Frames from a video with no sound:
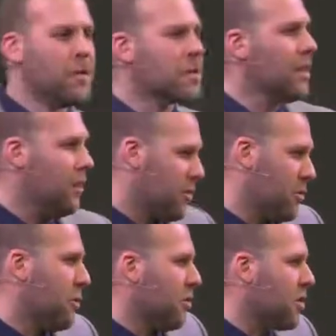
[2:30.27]
it's the little
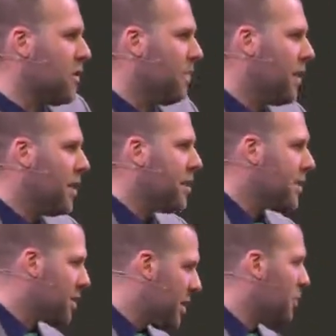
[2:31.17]
truths,
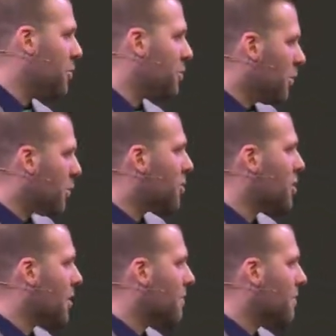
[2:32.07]
the simple truths.